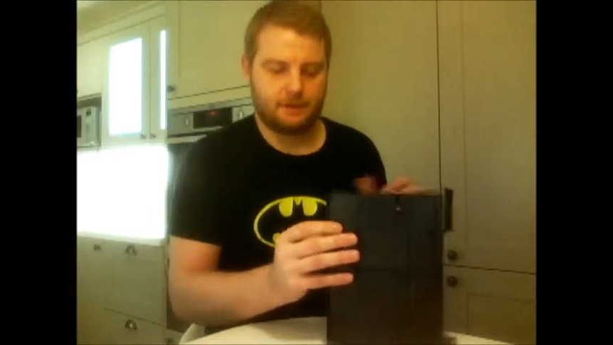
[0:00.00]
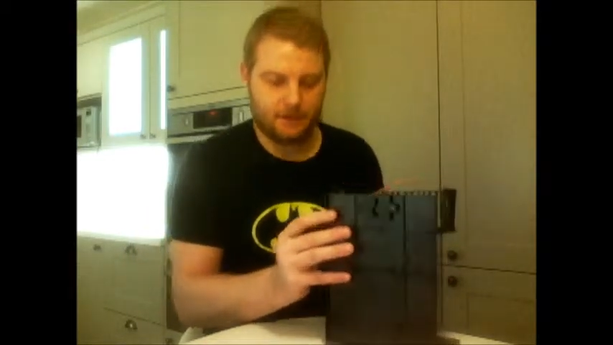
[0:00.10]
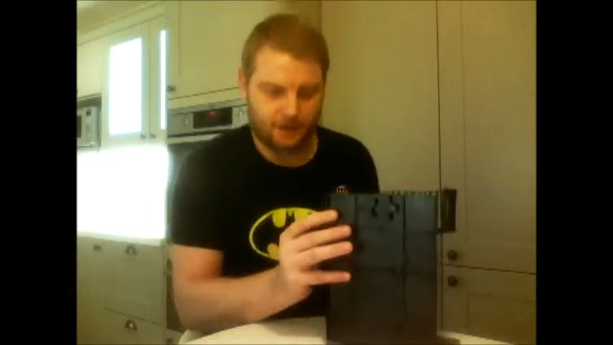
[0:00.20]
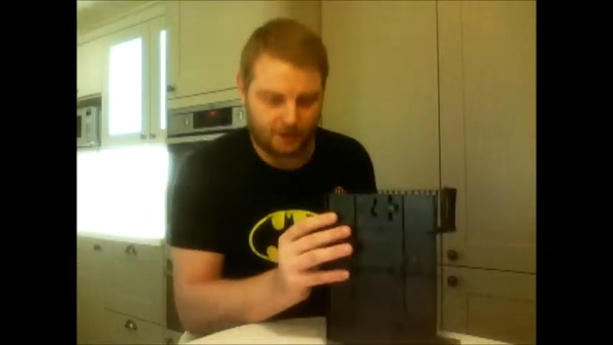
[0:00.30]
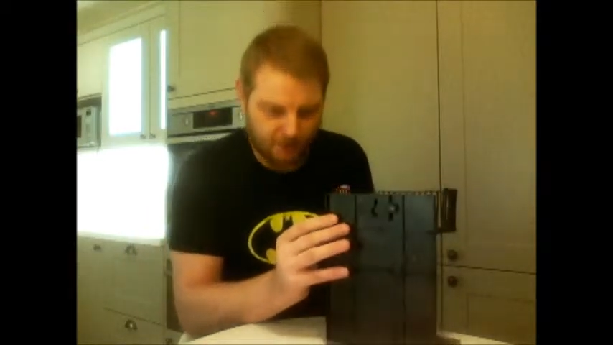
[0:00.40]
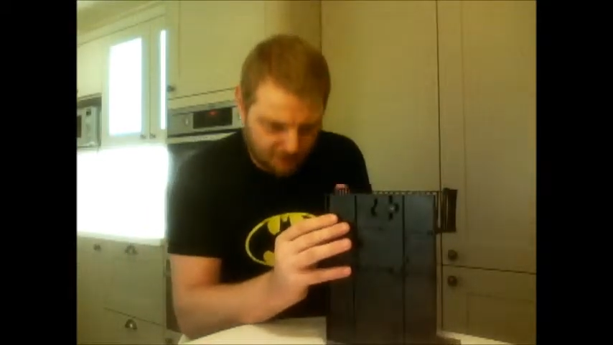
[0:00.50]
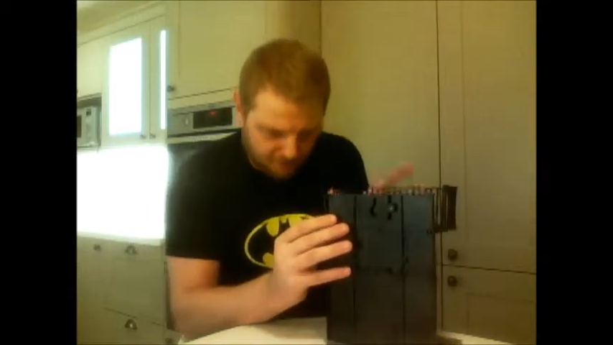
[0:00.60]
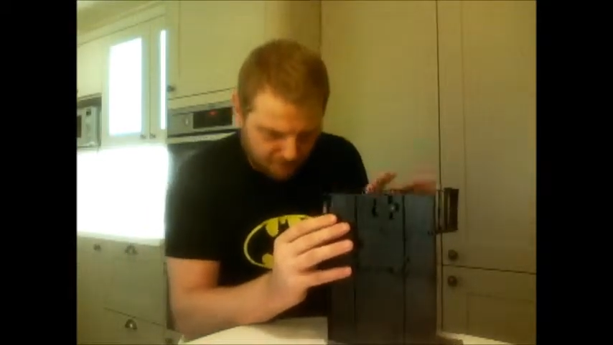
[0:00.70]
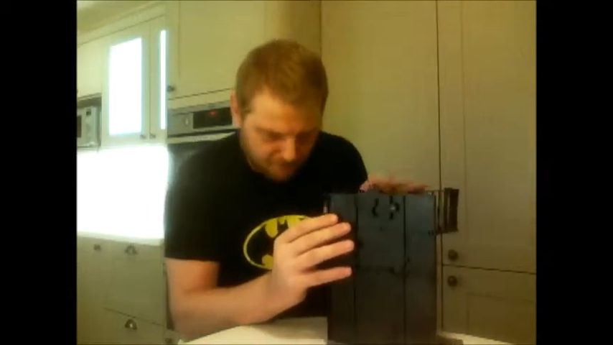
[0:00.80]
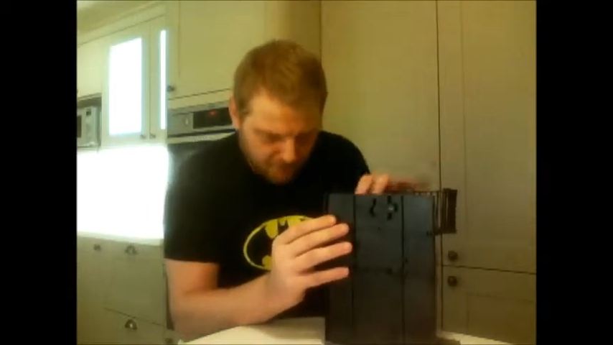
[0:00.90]
some
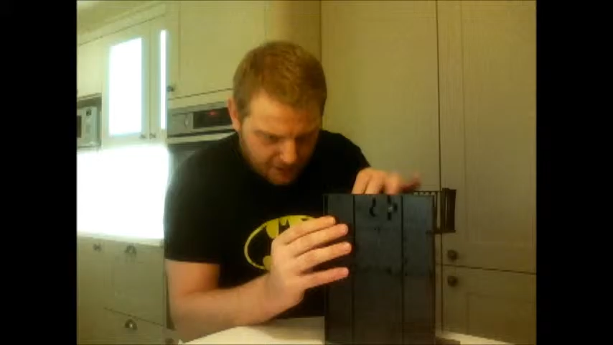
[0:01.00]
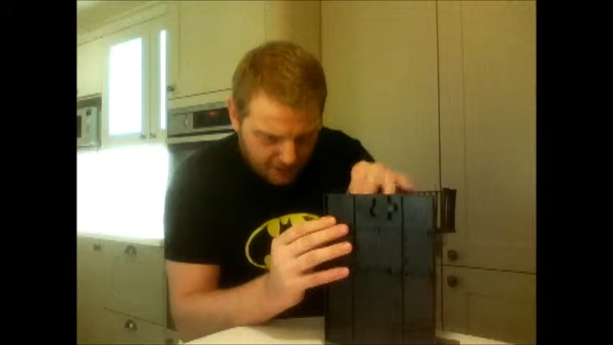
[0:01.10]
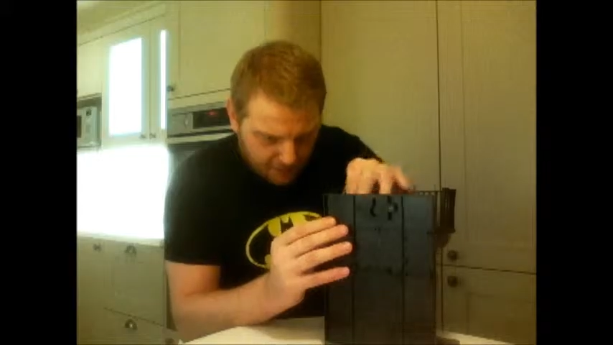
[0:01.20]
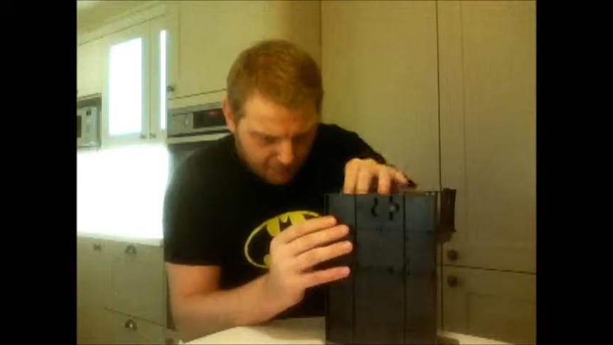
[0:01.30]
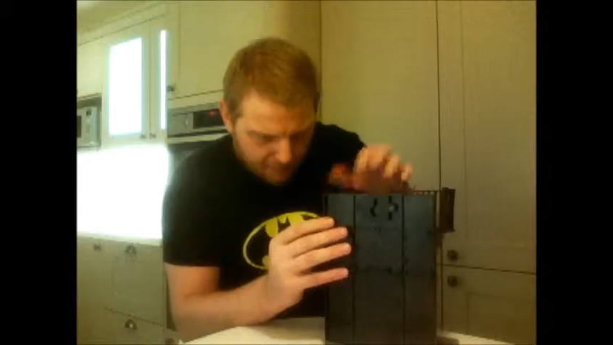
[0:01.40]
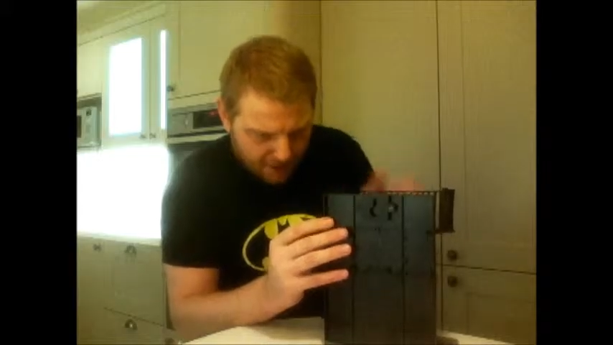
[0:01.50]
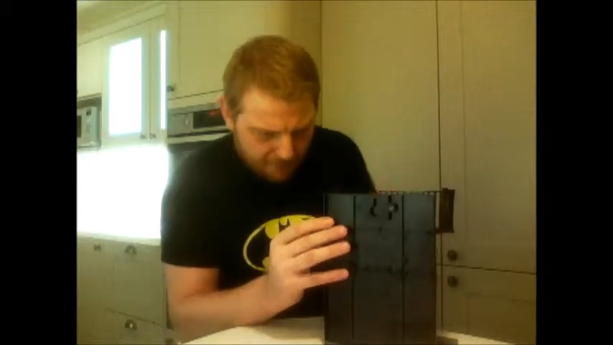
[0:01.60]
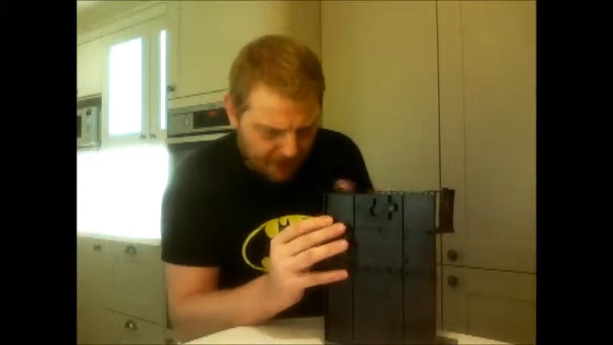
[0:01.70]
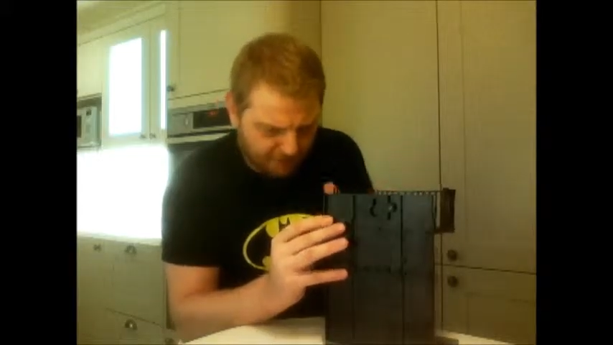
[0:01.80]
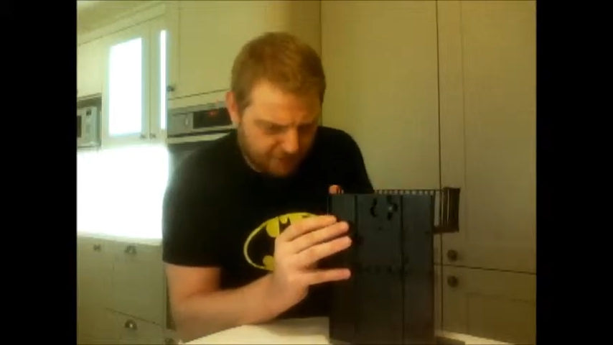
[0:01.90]

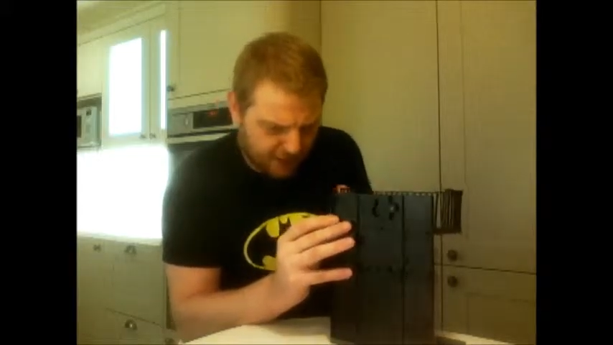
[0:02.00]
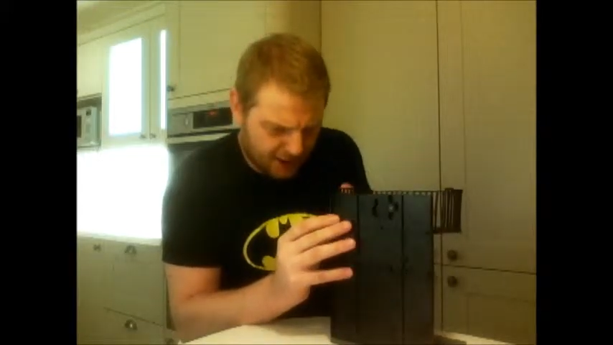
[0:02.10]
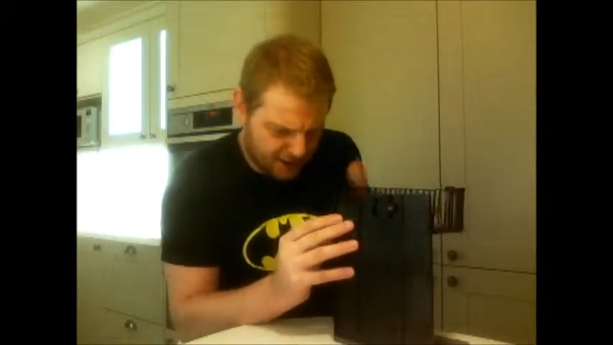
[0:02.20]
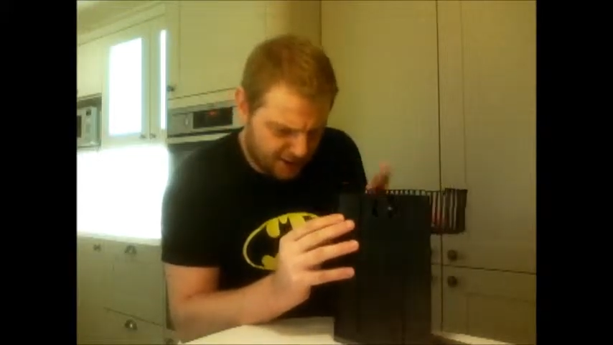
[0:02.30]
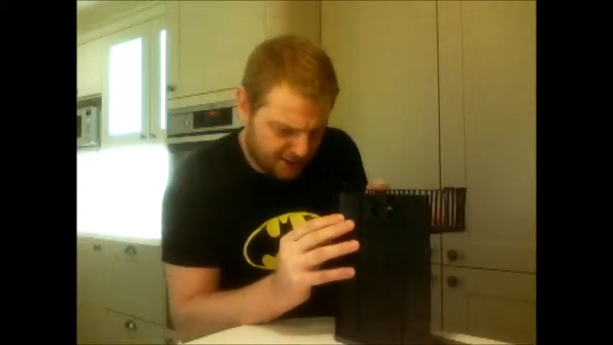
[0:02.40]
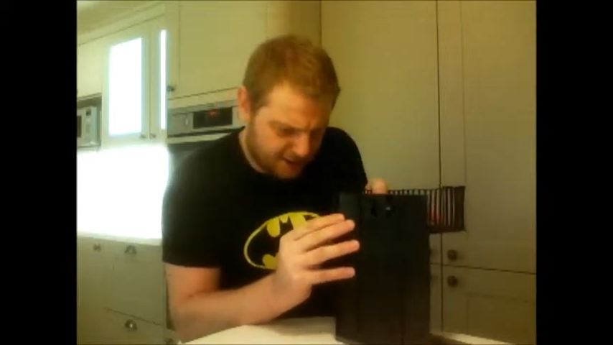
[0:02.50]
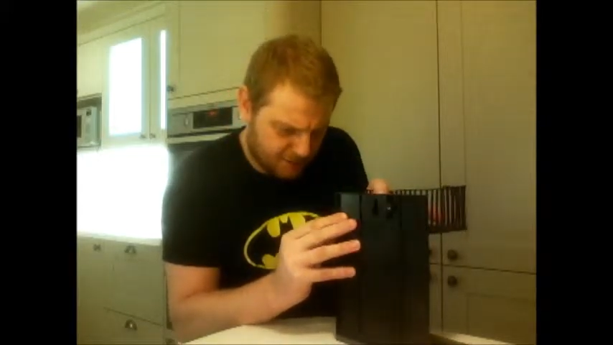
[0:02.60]
Batman figures